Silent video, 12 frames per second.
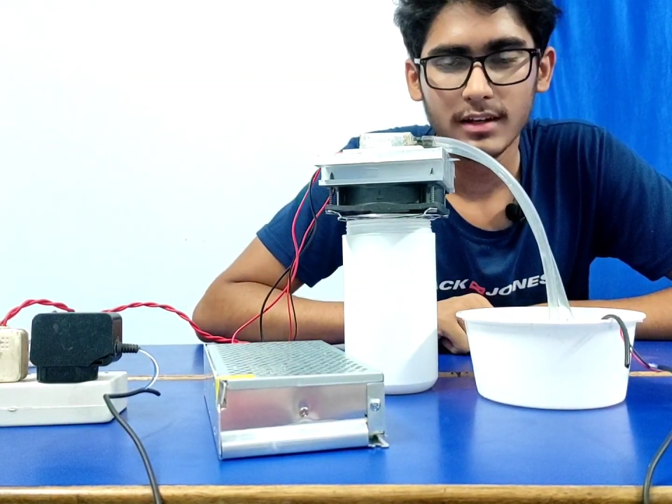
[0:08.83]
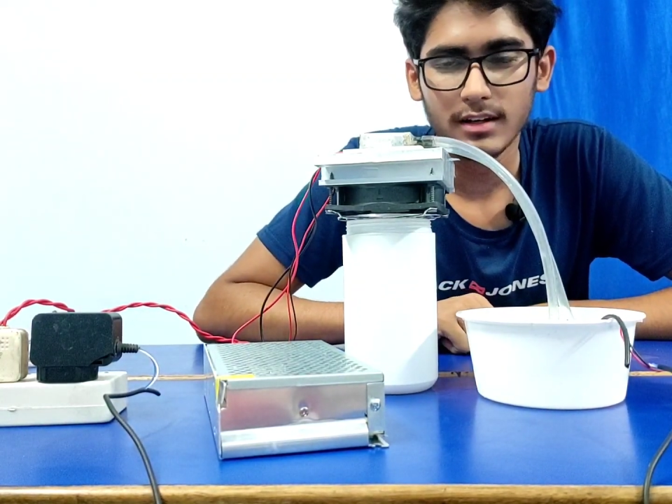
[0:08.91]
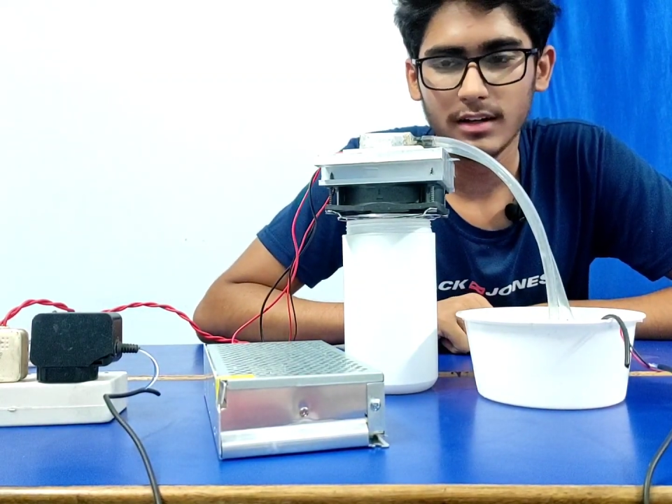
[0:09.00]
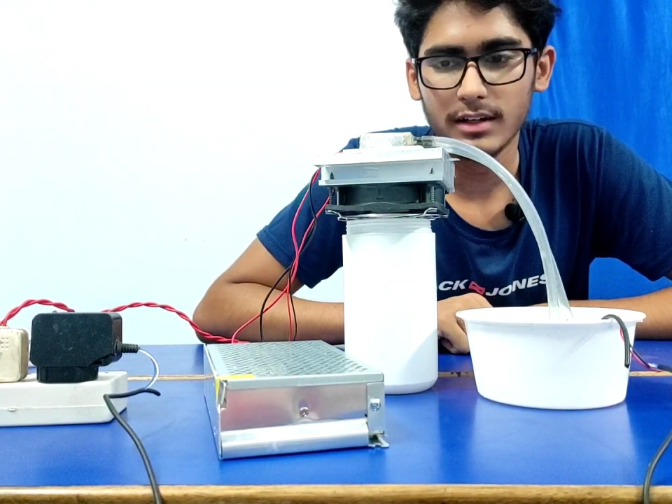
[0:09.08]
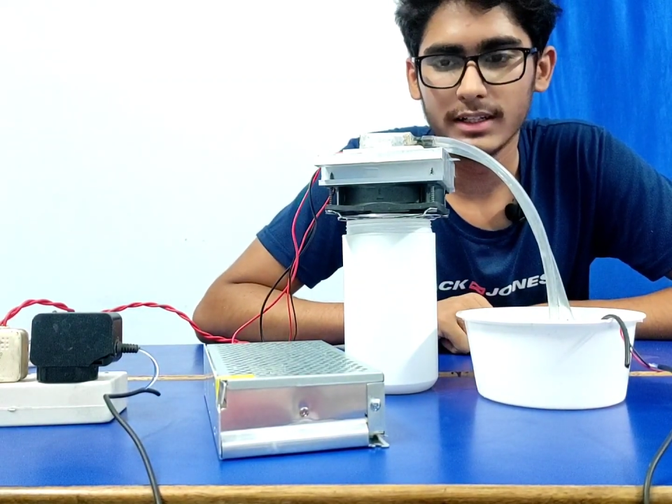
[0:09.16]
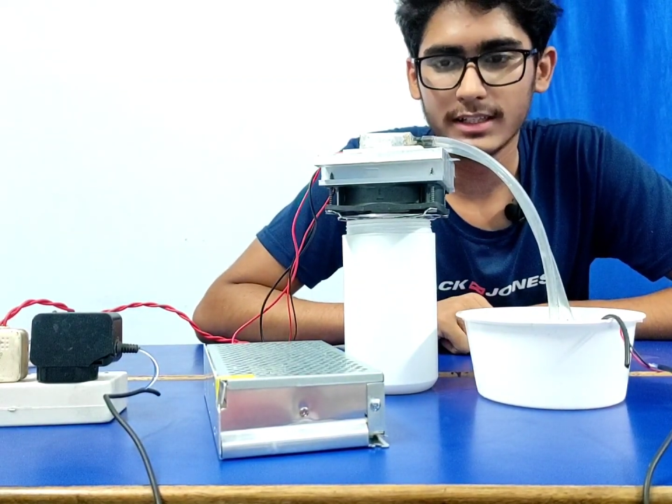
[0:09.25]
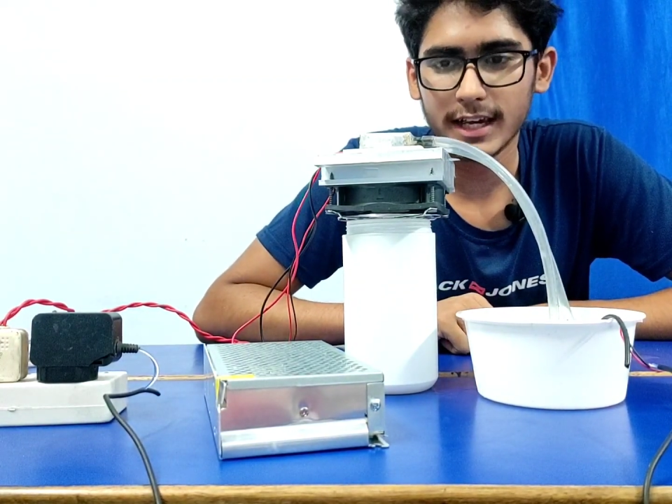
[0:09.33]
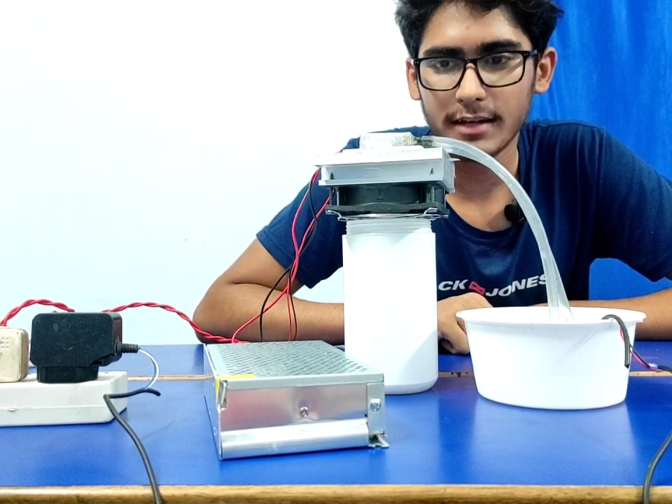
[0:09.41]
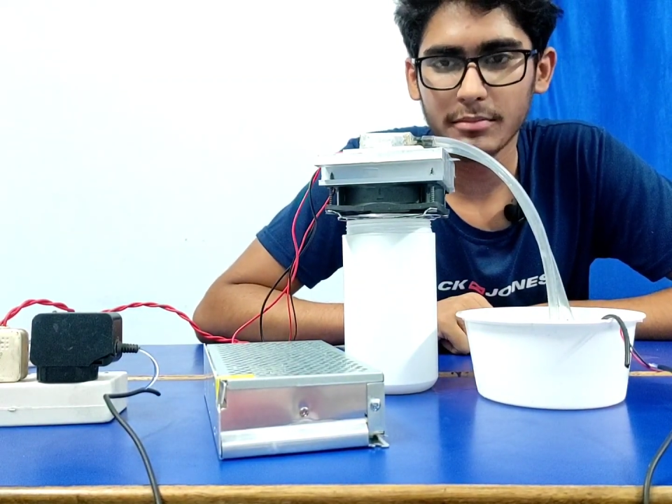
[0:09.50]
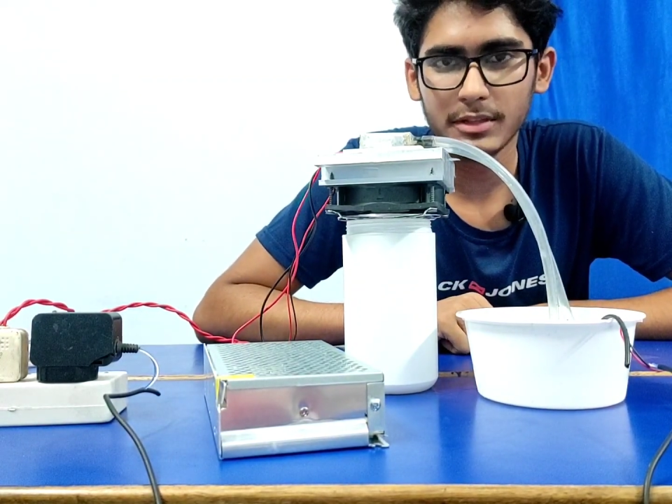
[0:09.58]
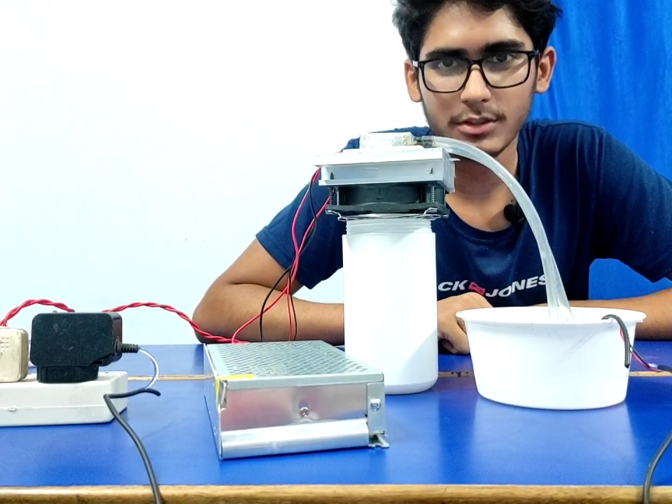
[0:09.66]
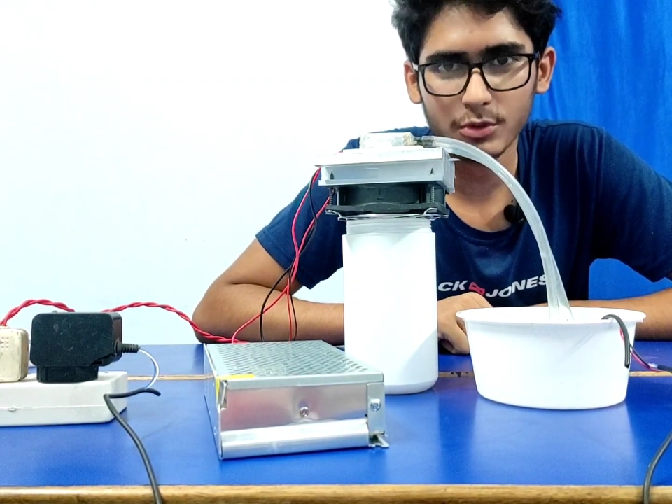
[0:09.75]
It
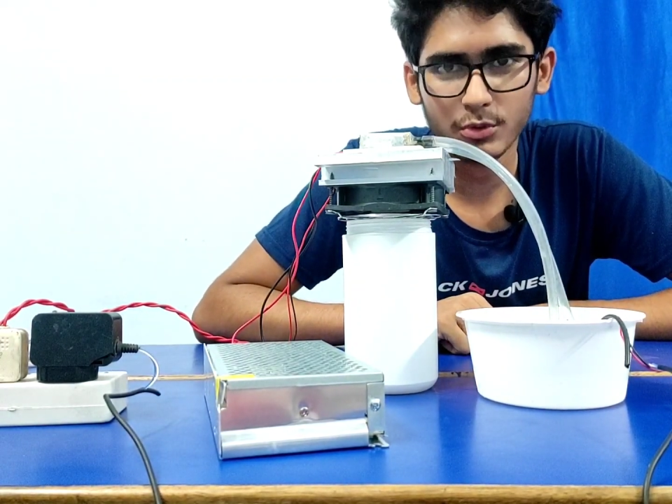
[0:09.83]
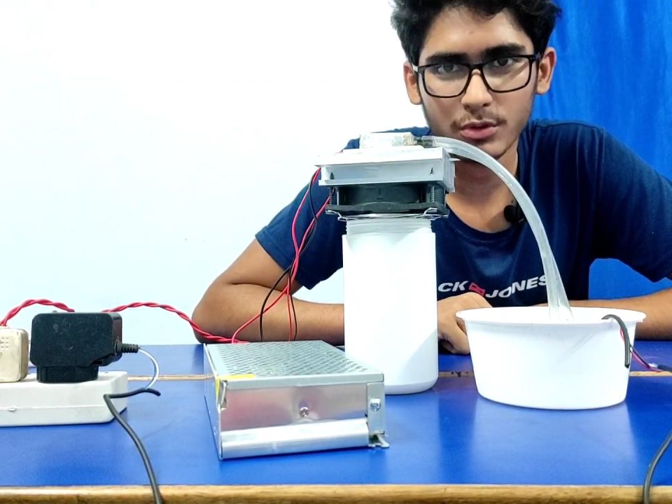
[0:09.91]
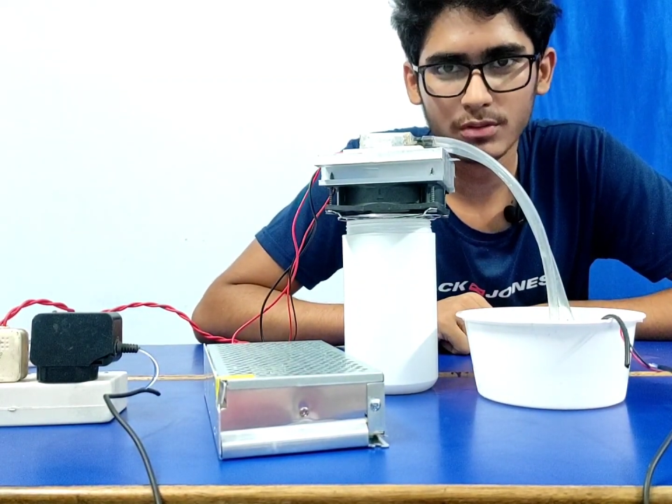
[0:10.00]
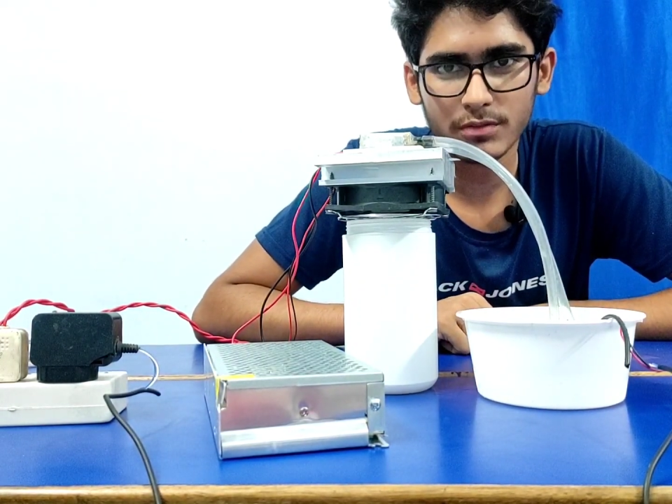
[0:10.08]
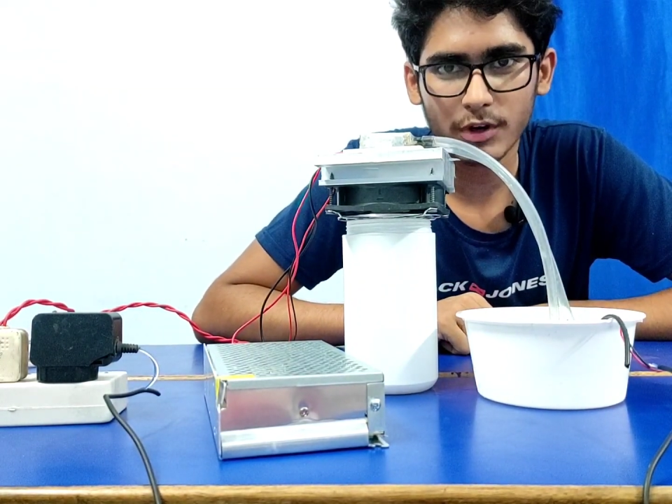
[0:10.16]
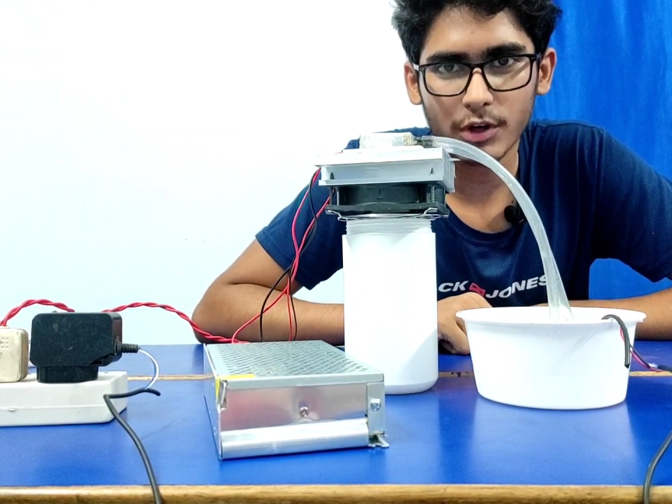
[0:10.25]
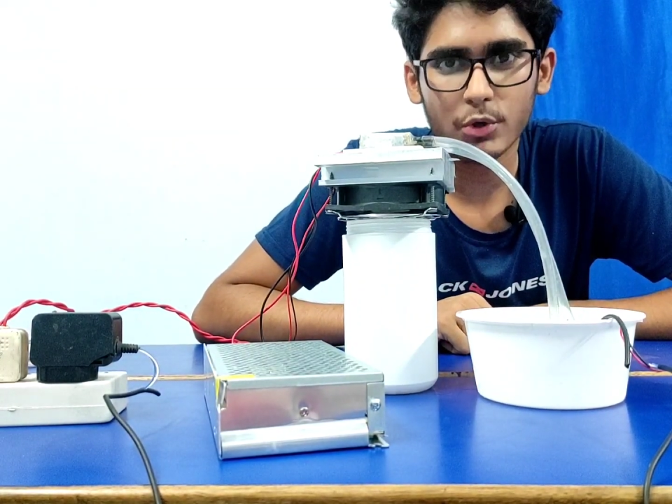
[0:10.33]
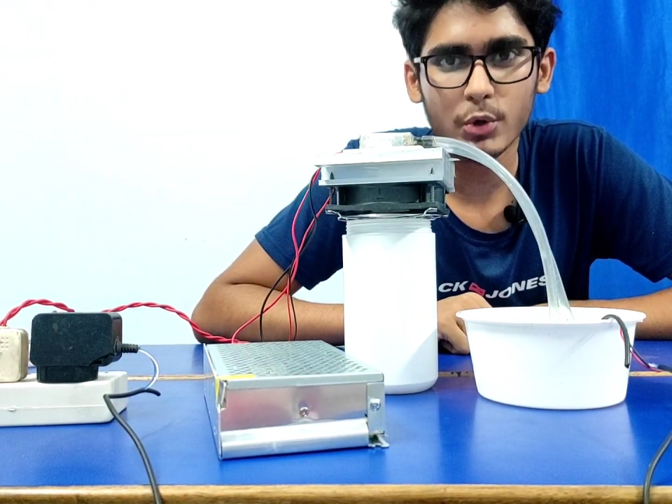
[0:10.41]
can be used for